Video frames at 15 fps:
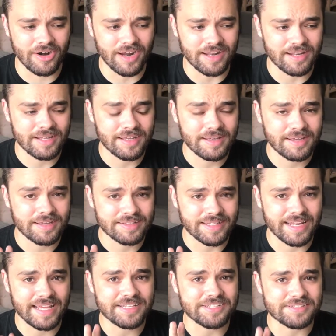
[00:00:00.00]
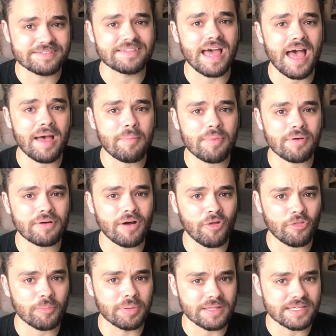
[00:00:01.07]
right, did he just dab
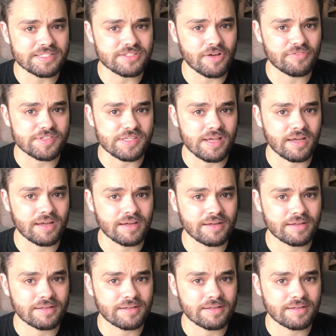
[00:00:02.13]
on the police officer?